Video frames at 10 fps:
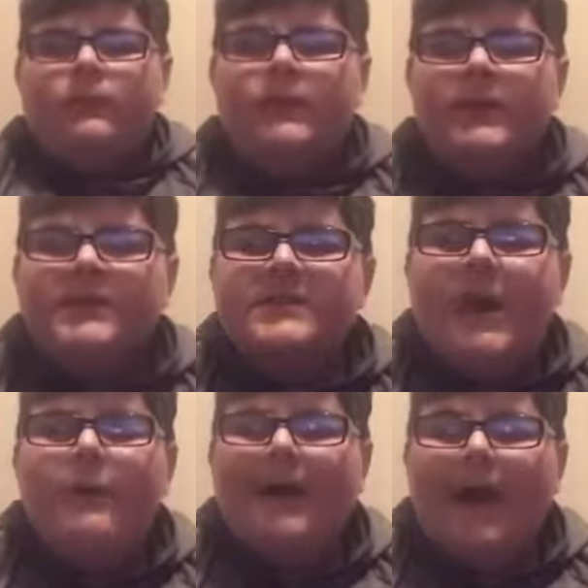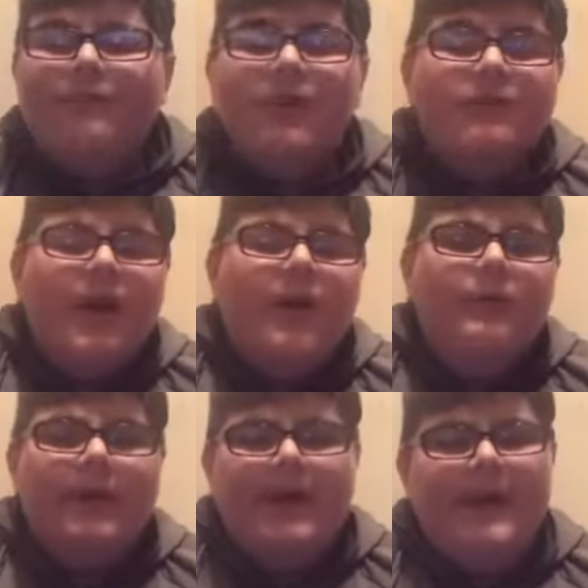So, Carrow
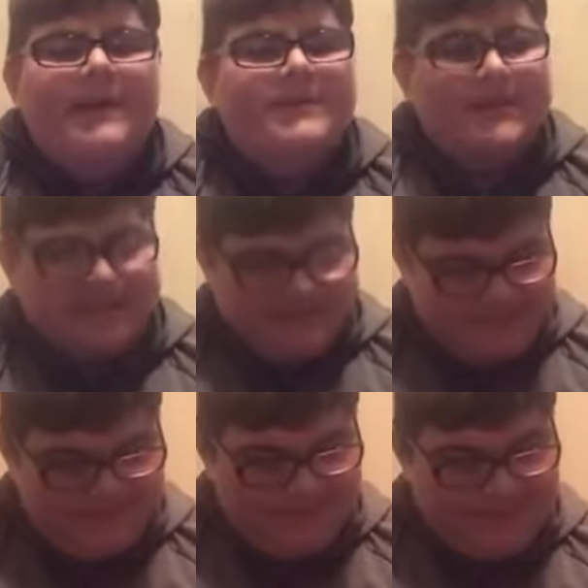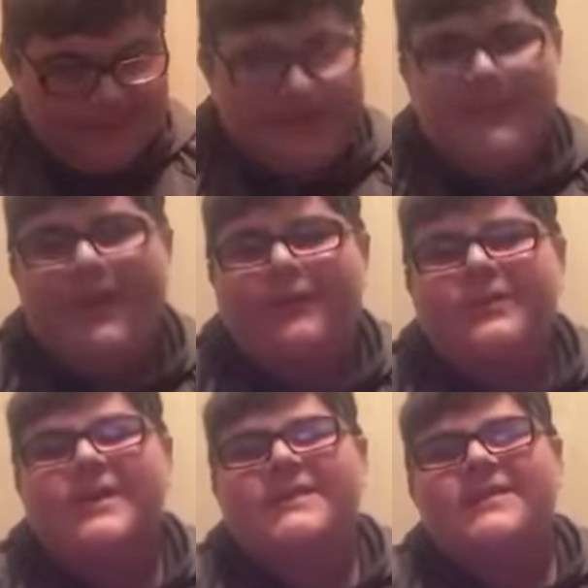Road is Norwich
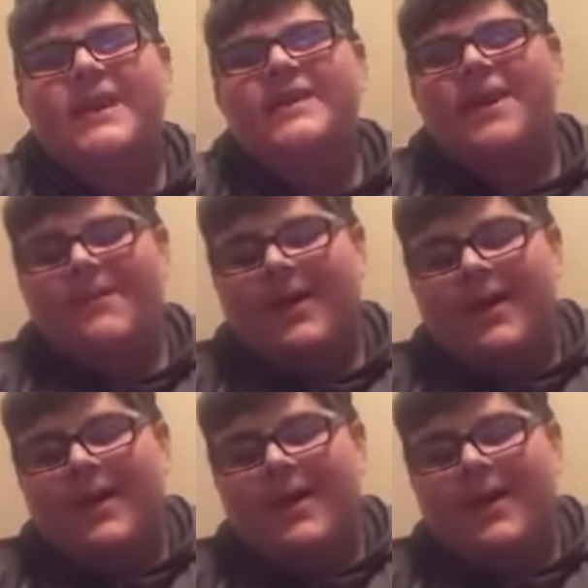City Stadium.